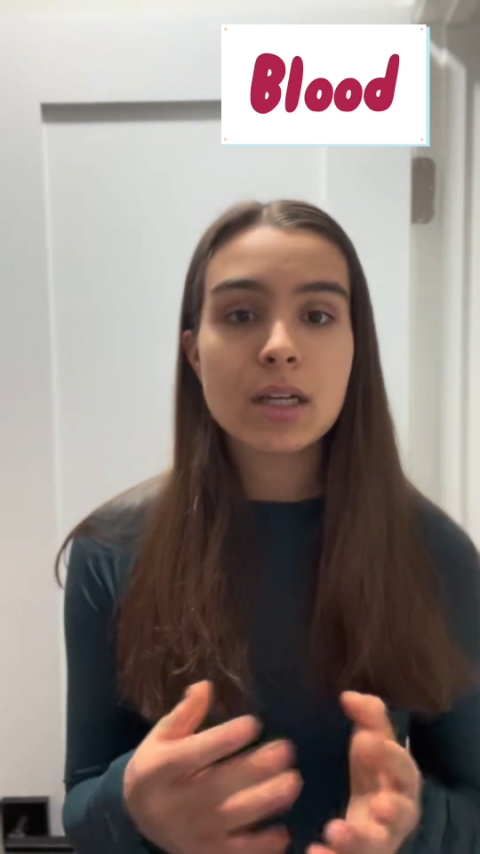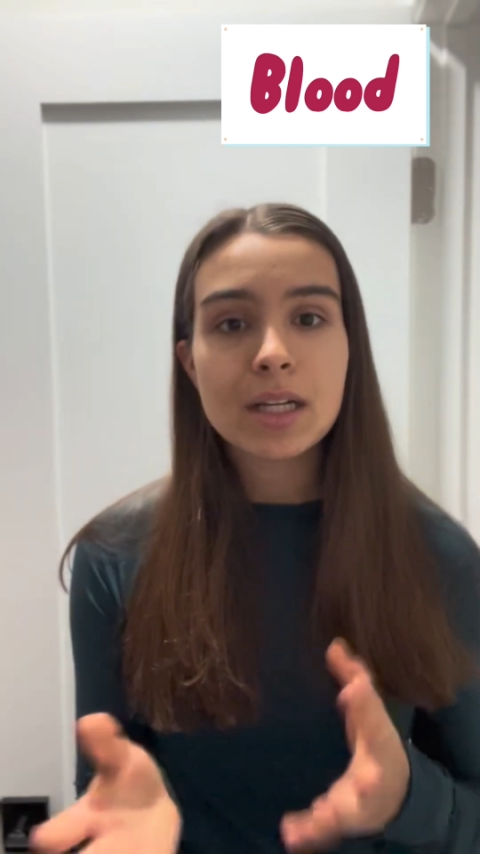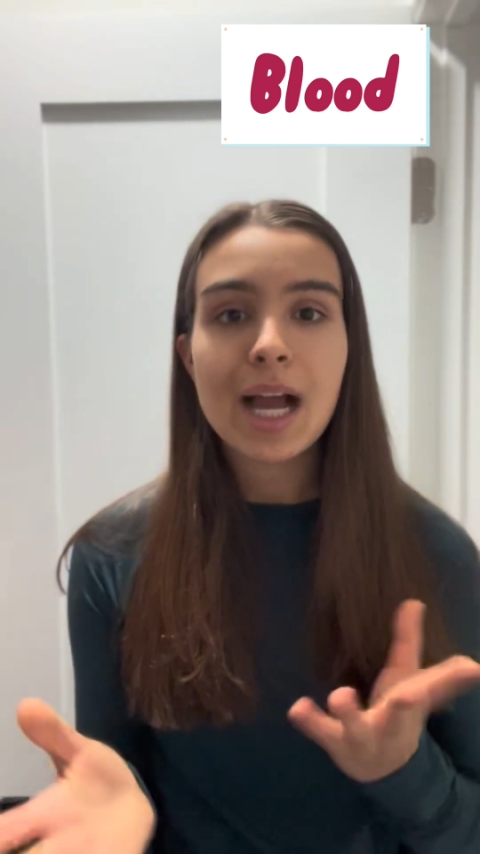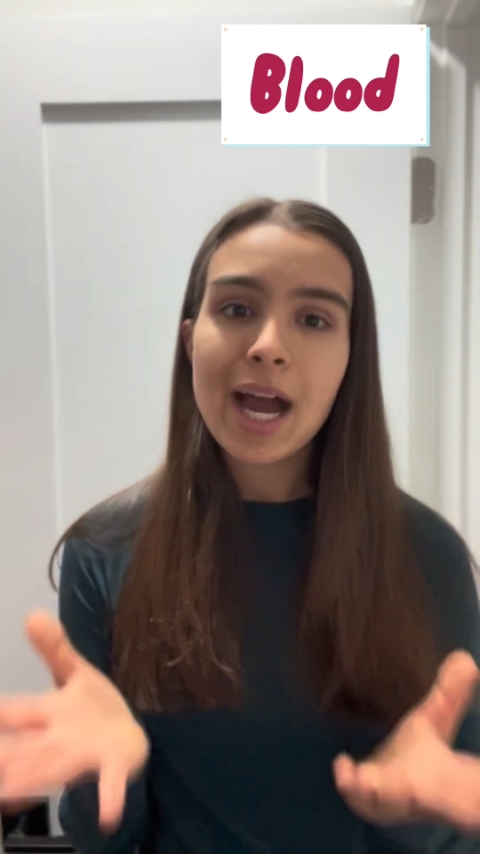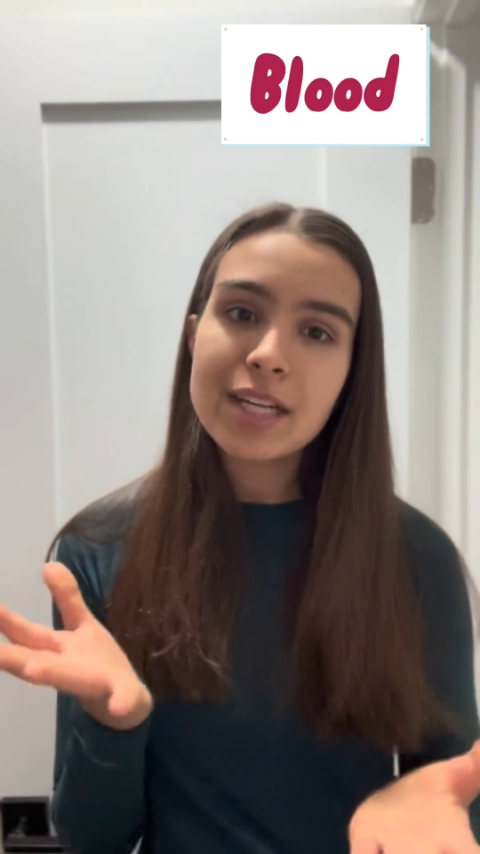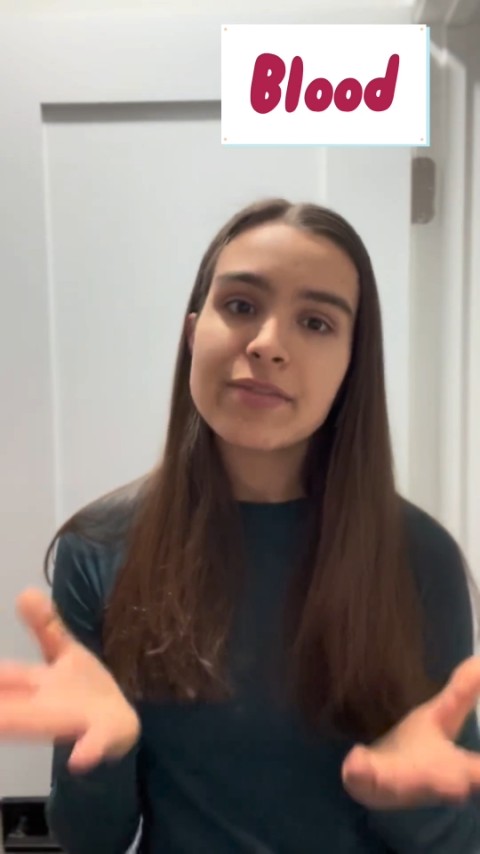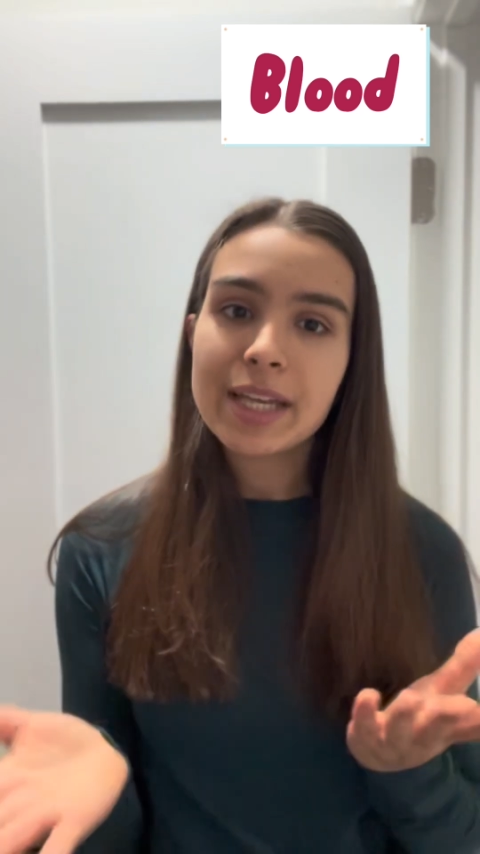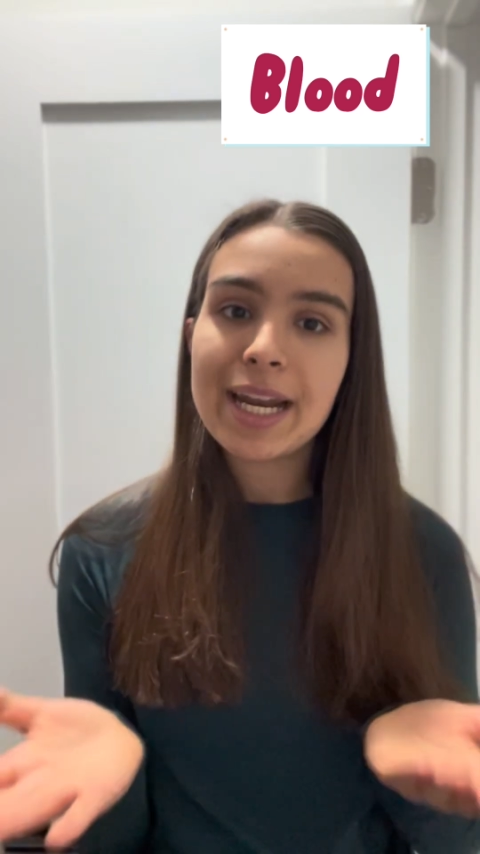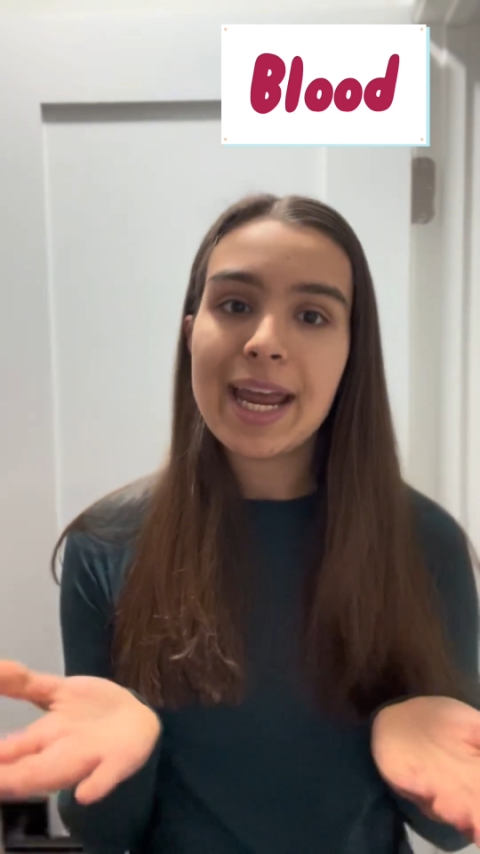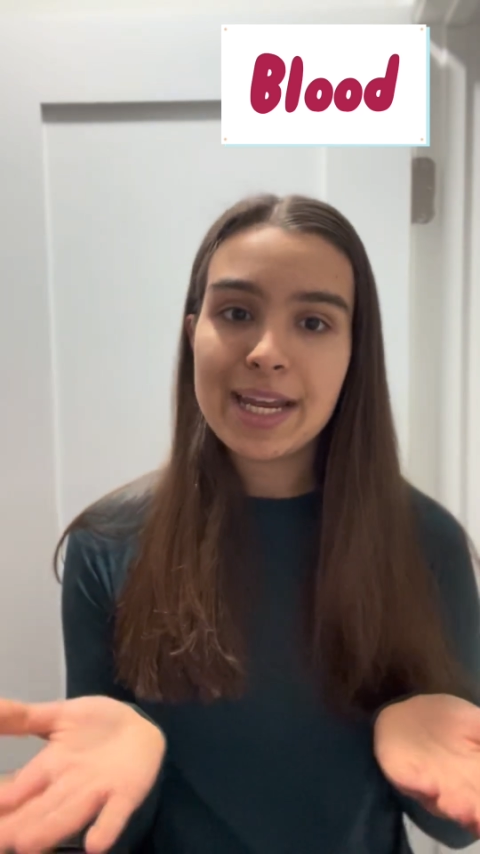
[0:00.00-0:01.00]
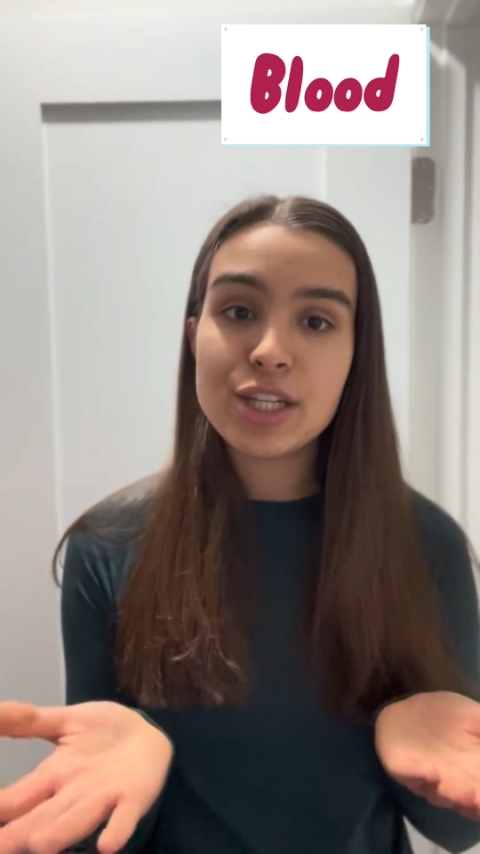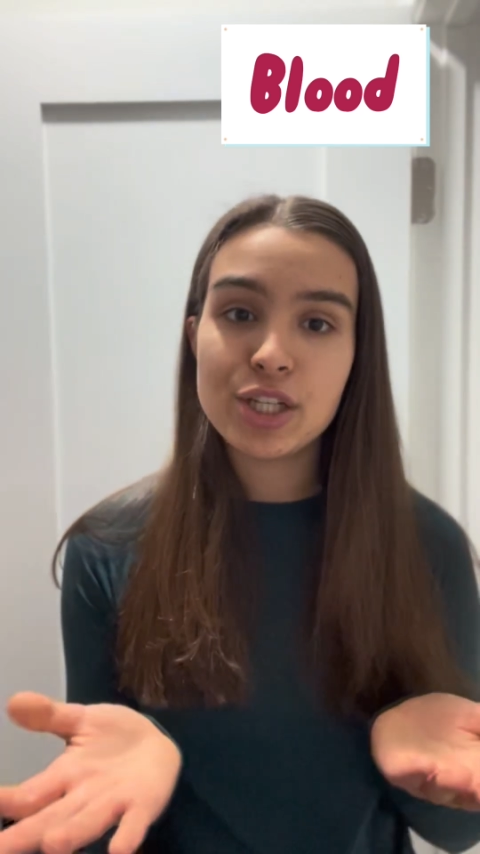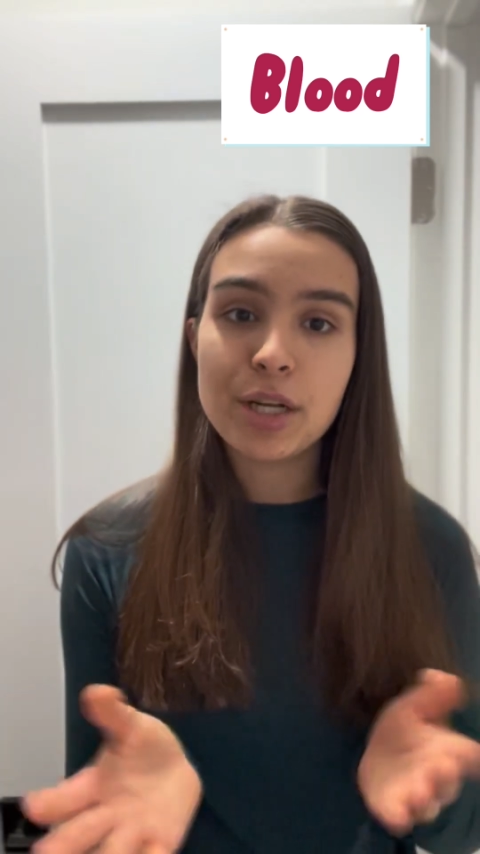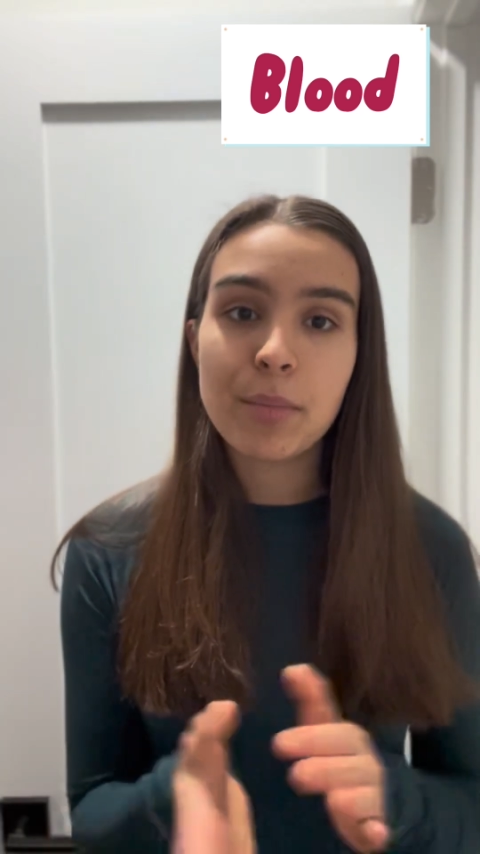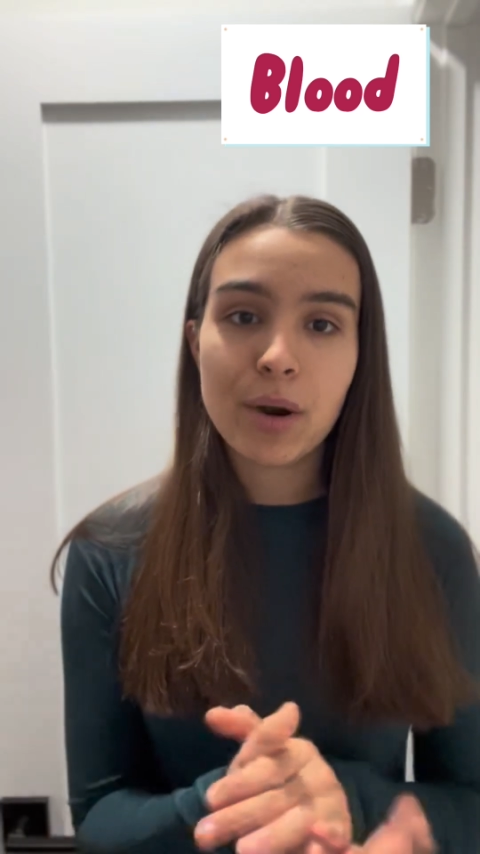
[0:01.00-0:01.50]
kind of like an
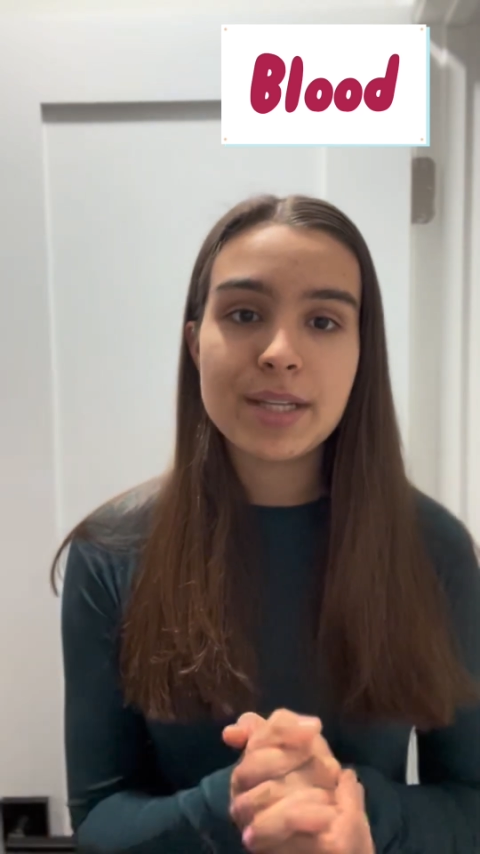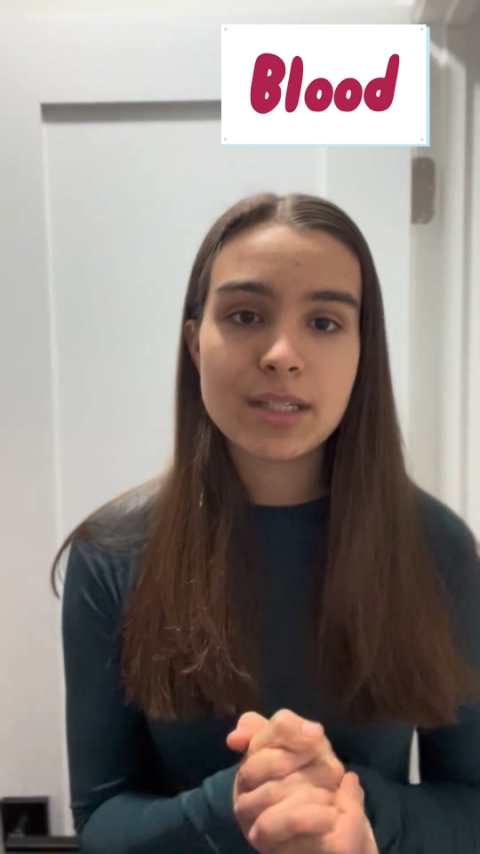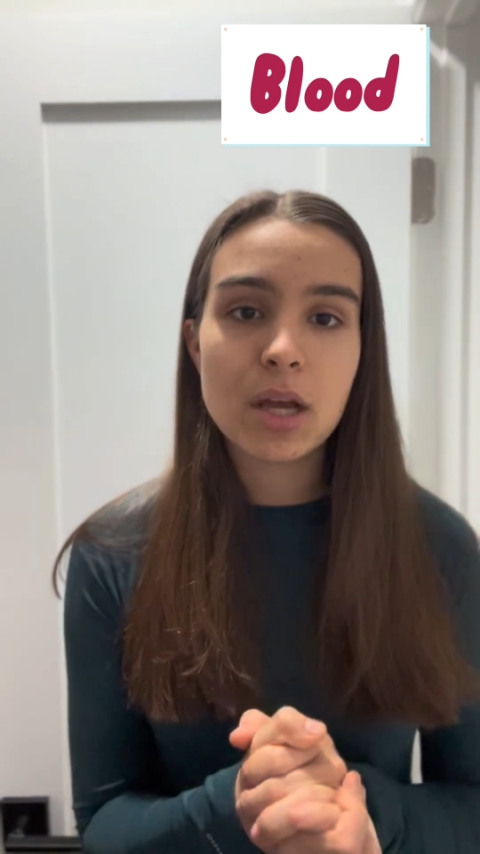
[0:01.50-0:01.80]
antigen present